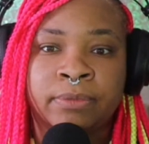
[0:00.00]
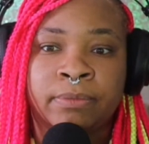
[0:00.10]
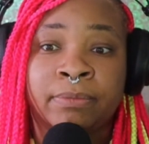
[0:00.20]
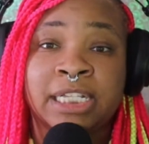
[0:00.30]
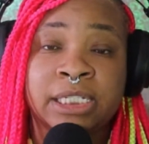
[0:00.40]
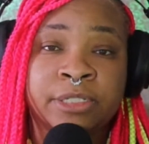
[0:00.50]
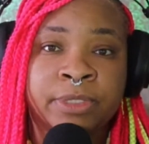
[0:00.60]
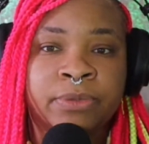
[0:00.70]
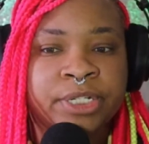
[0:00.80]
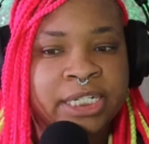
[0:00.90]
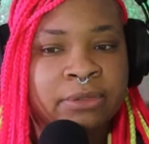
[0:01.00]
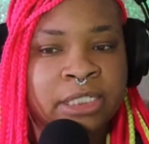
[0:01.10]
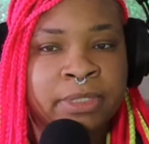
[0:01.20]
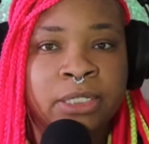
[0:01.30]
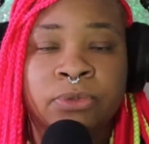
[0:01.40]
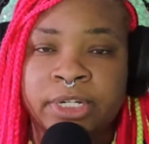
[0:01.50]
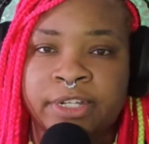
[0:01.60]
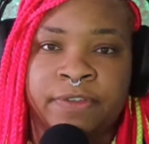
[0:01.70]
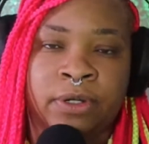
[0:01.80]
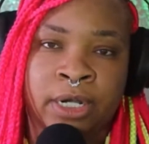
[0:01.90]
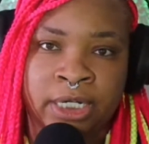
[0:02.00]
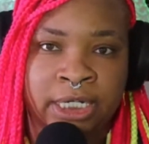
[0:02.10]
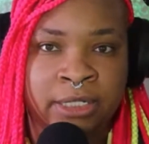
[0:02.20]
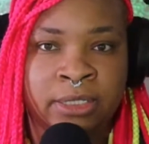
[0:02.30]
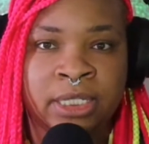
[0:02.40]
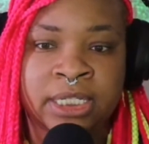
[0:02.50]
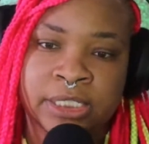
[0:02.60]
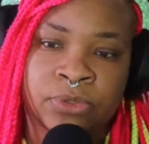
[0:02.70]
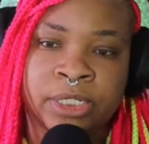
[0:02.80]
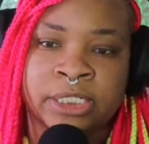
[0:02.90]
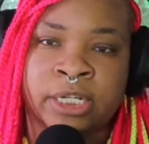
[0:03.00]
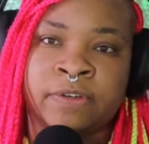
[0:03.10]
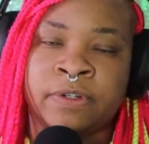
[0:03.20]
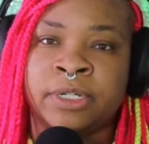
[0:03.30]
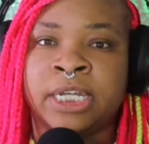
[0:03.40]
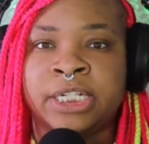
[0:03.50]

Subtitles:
message me, reach out to me, or if you're already in the Discord server,